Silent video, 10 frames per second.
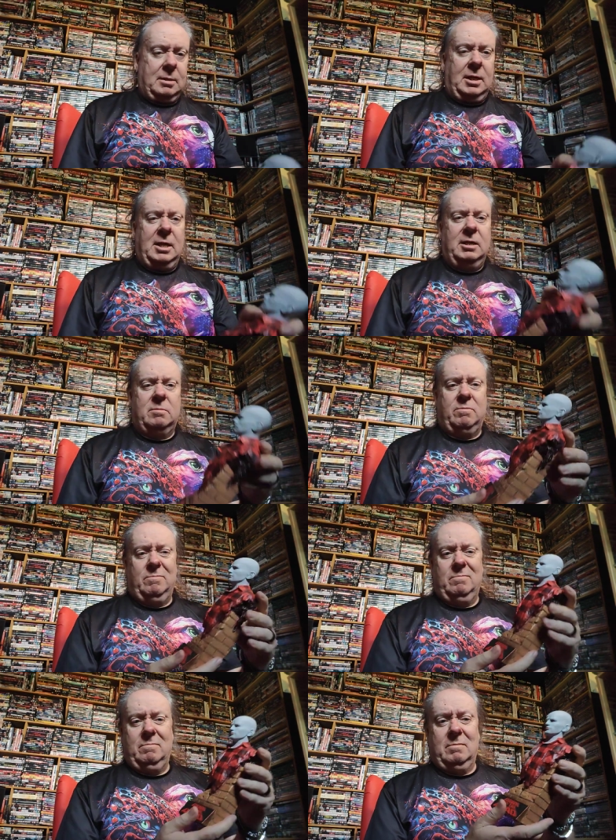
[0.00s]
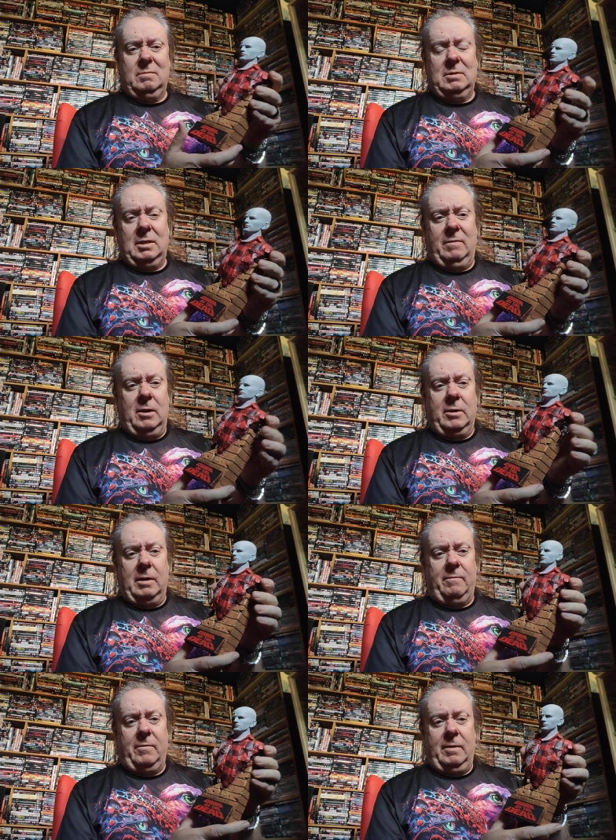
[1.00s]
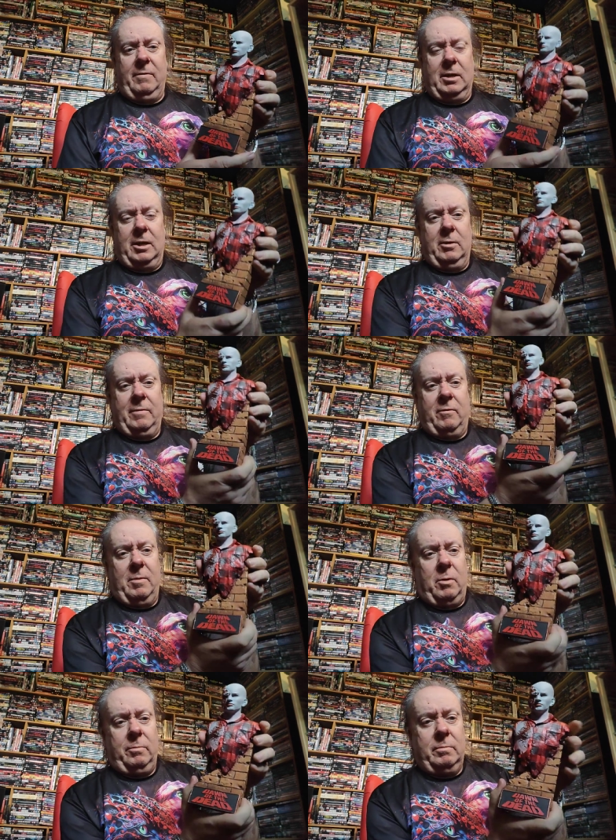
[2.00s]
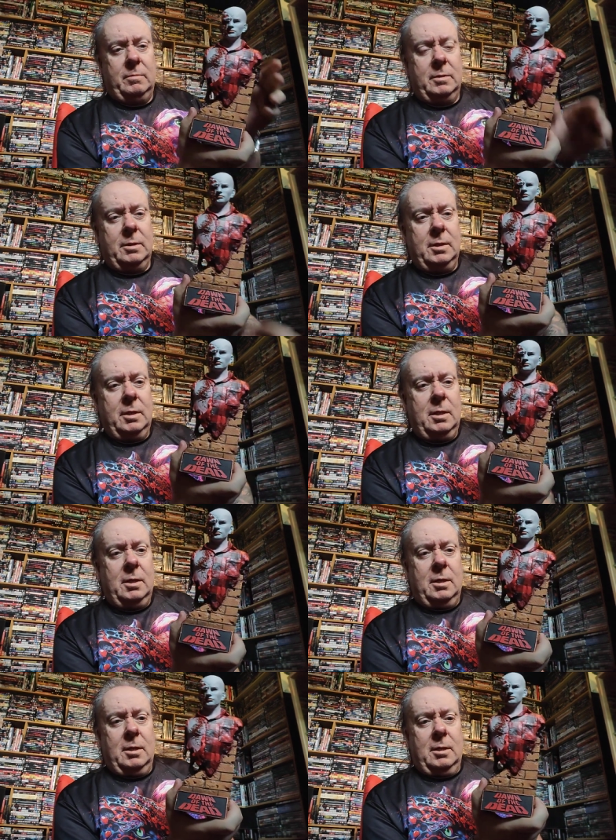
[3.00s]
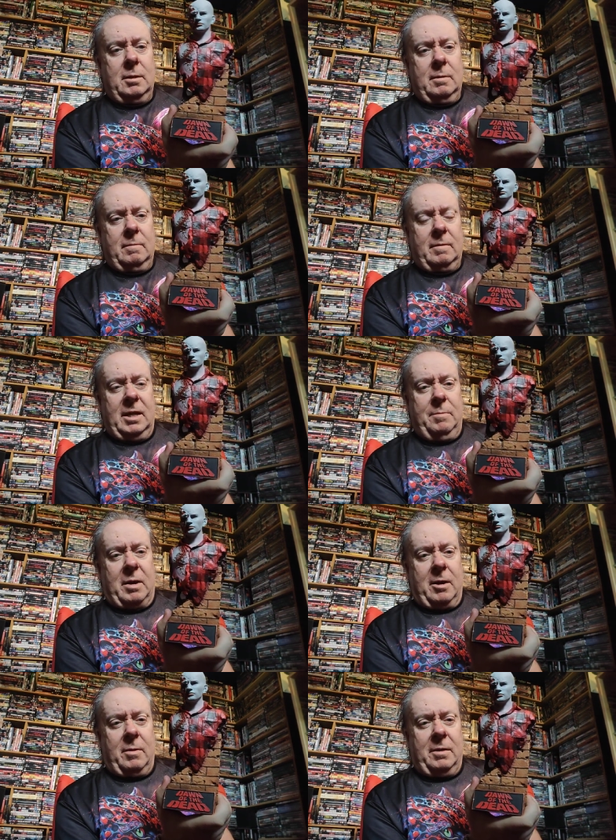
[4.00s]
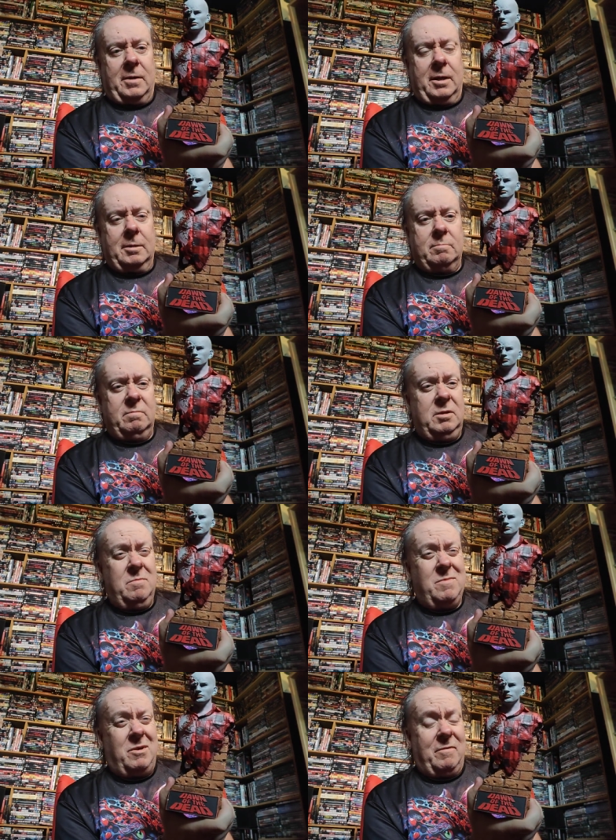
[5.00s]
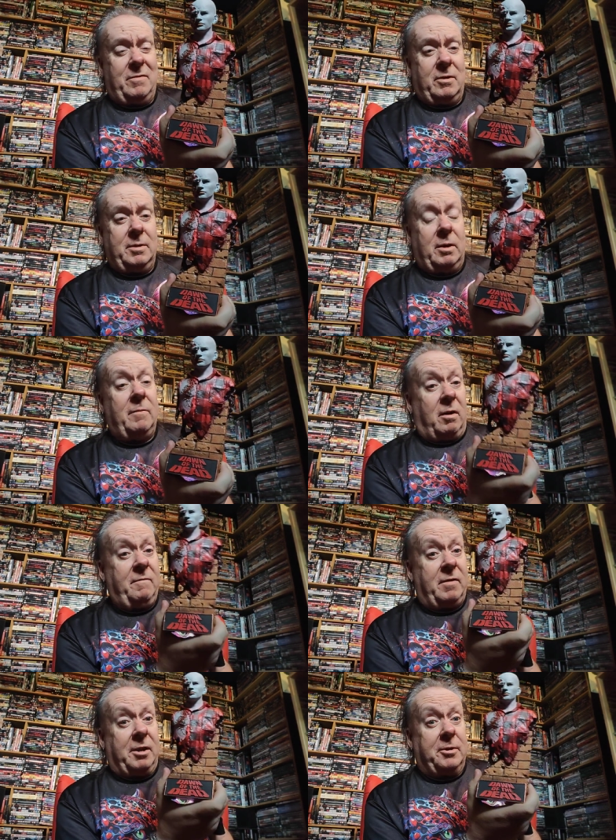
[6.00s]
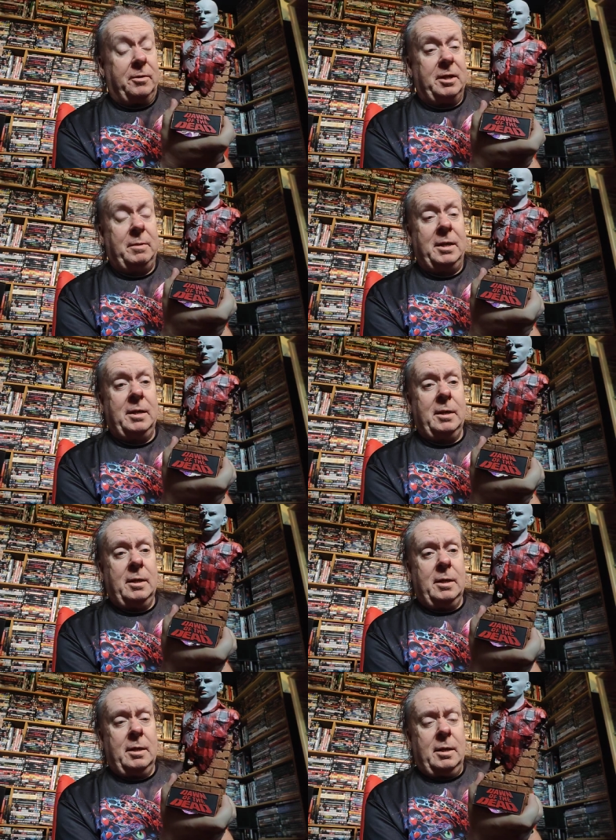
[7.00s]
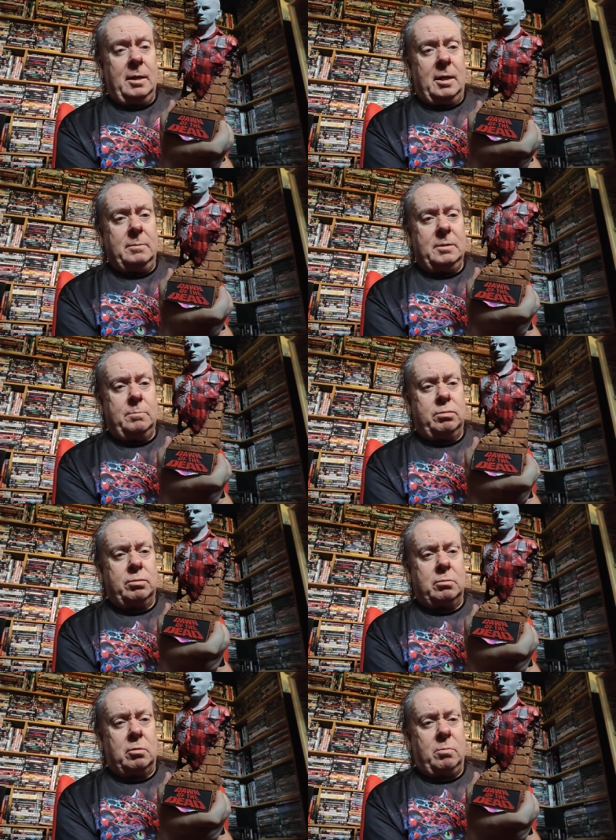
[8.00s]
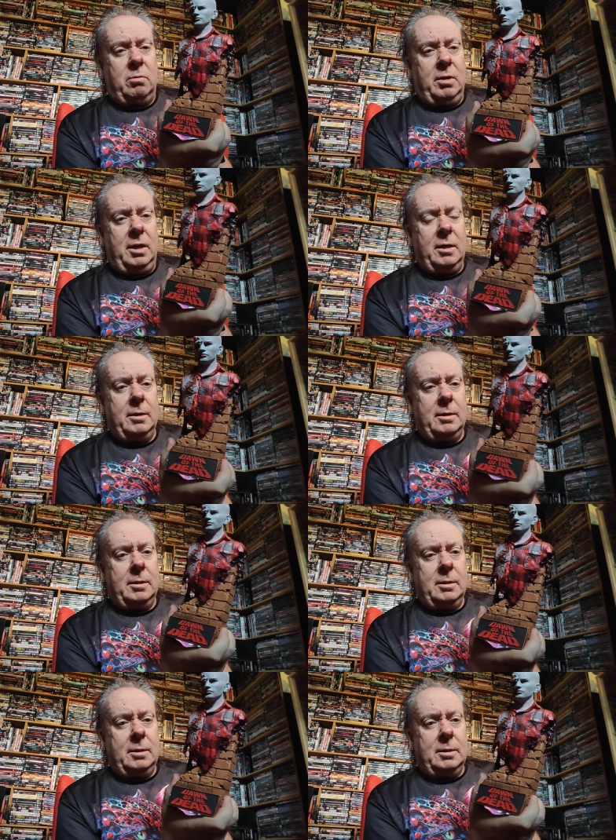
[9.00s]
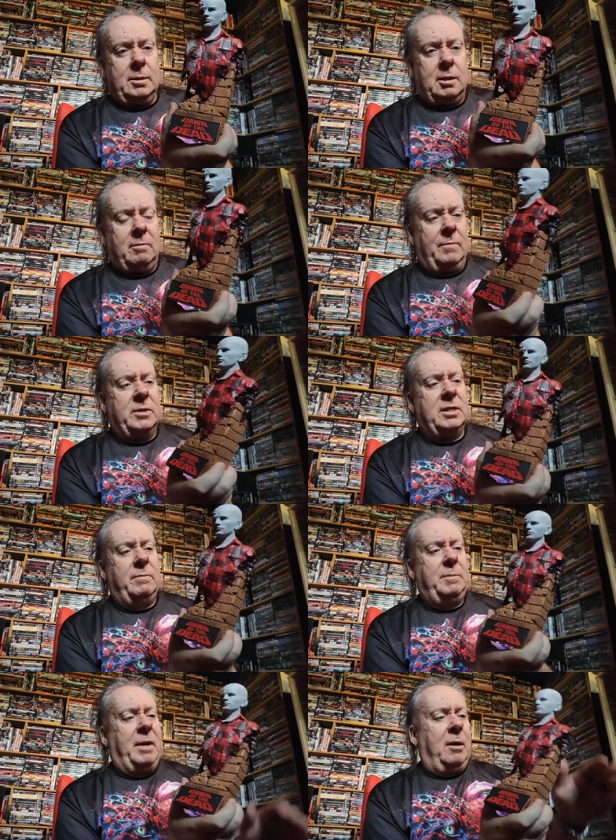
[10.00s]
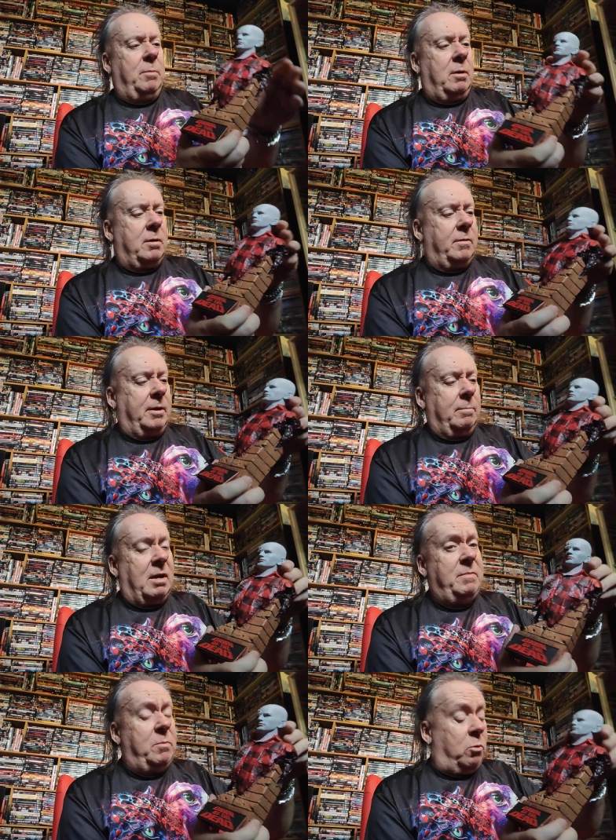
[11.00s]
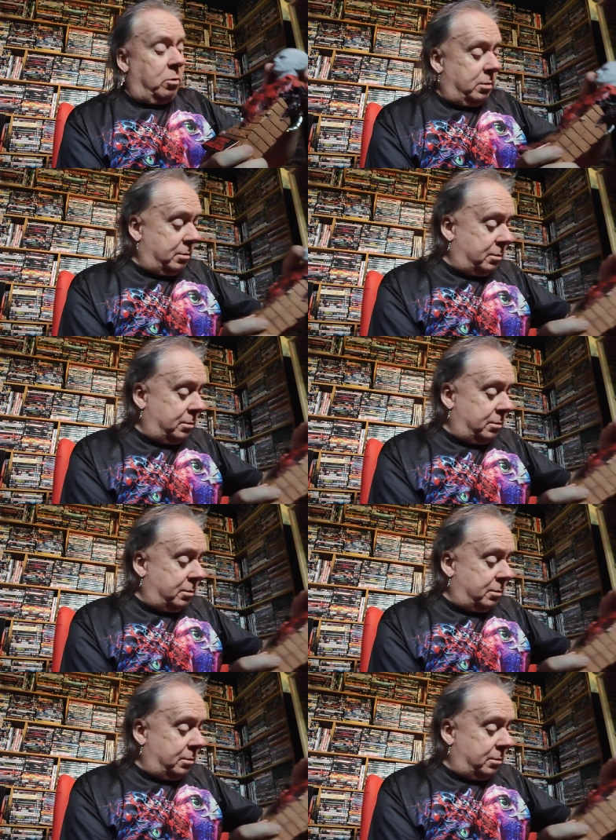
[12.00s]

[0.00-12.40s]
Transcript: I think he's, if you're going to look for him on eBay or anything, you might find him. I found him on eBay, and he's probably around the £70 mark, I think, maybe more.